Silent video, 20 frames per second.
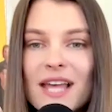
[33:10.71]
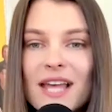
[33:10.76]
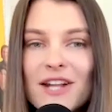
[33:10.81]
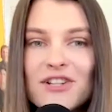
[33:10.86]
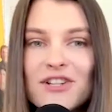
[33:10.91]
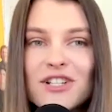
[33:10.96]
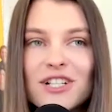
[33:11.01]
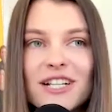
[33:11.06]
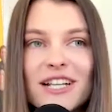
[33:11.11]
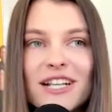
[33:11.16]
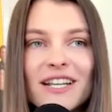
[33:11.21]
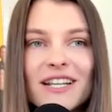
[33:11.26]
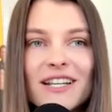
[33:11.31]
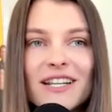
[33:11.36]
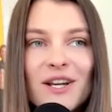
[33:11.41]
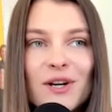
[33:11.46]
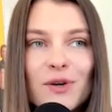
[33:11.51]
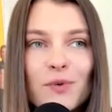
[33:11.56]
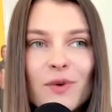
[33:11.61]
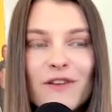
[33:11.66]
Actually,
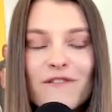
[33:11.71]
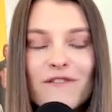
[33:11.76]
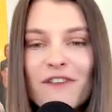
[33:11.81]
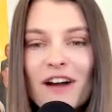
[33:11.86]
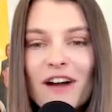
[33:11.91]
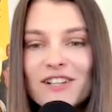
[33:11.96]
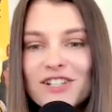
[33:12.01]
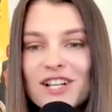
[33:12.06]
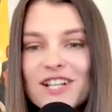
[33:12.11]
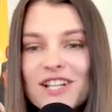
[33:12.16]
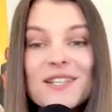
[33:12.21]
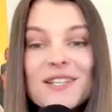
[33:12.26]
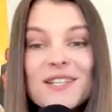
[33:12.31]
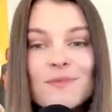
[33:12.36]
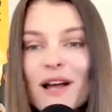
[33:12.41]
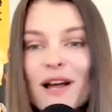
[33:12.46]
we find just as